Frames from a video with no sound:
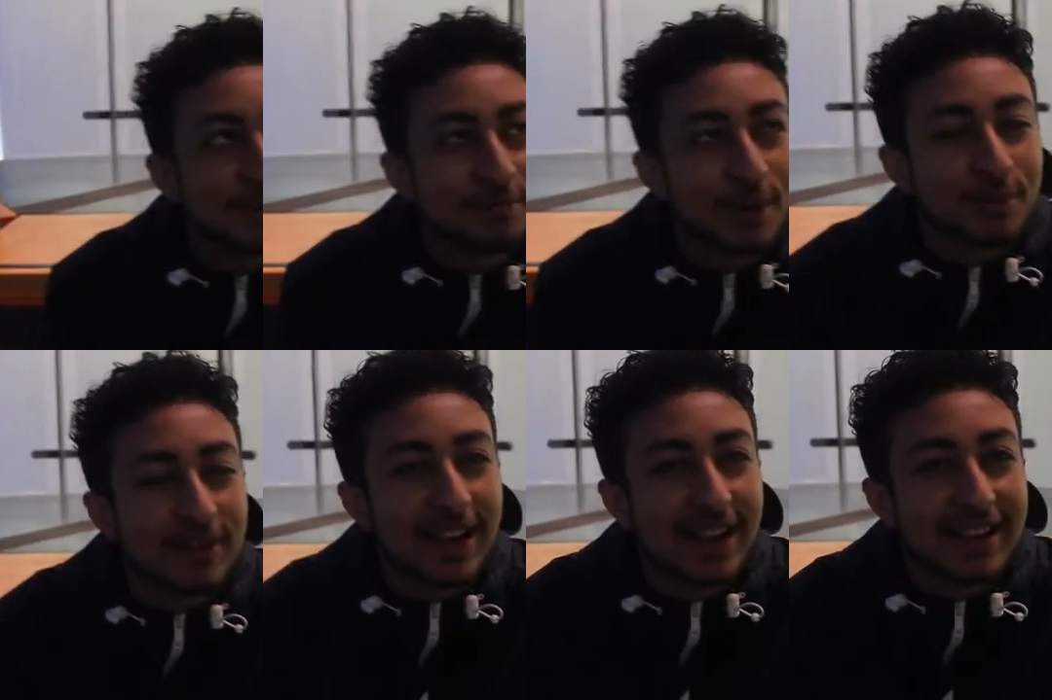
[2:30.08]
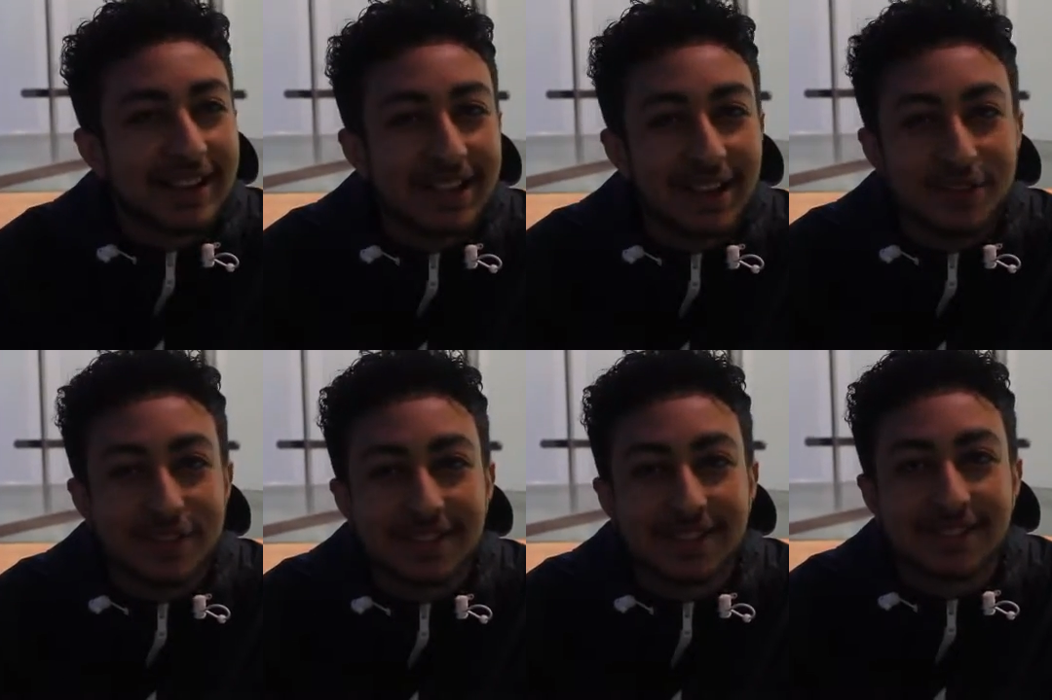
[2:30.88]
Probably like uh, Lee
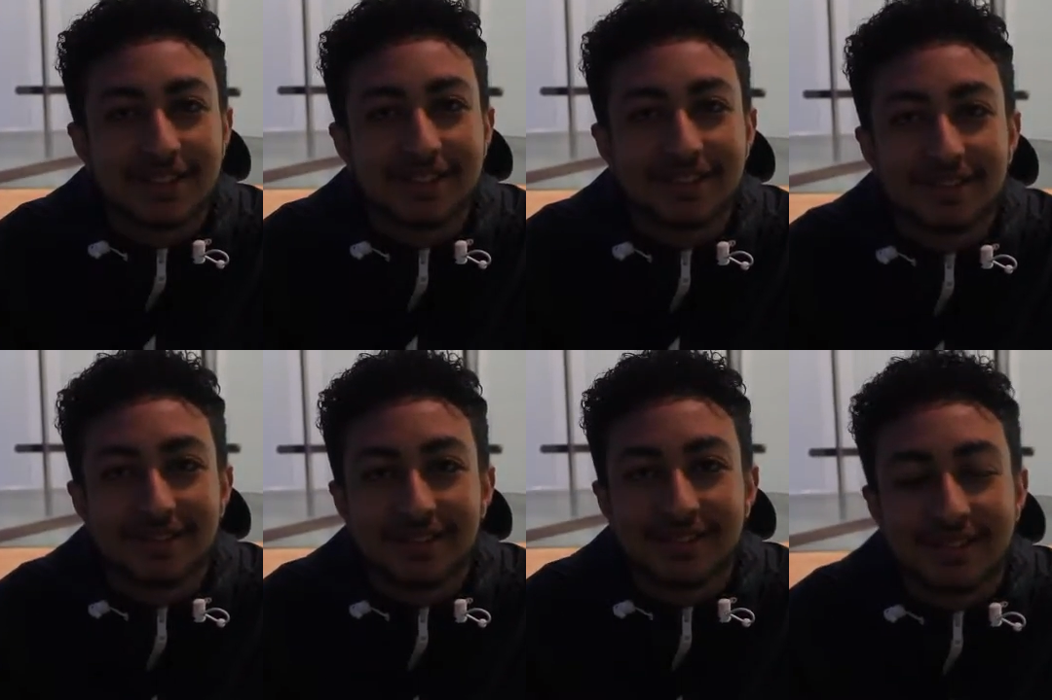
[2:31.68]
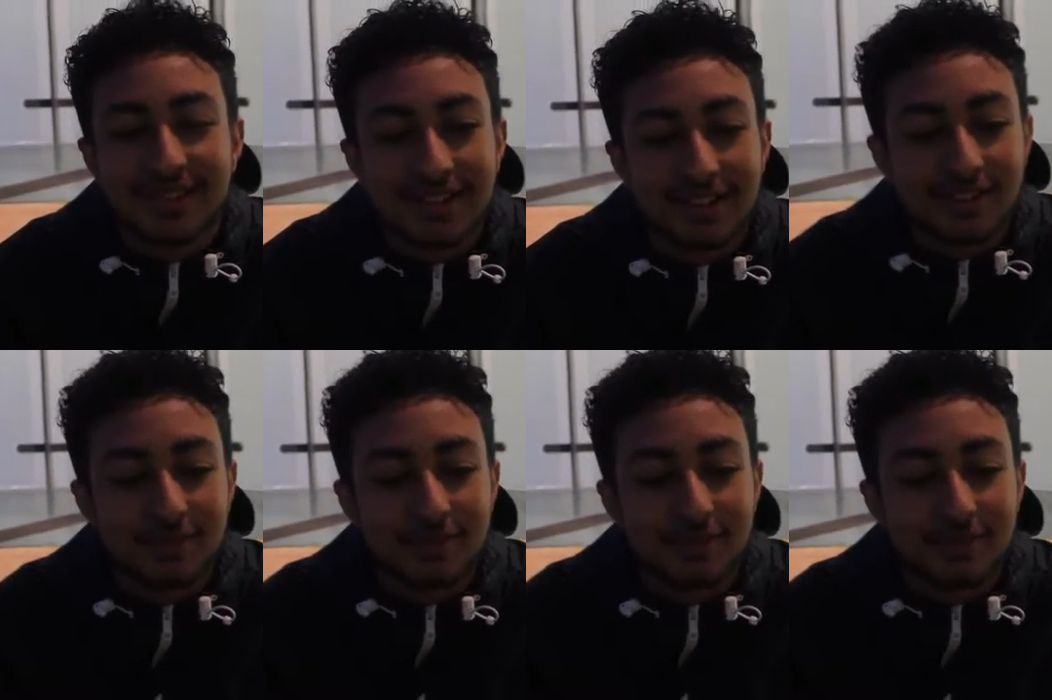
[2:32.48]
Evans, yeah,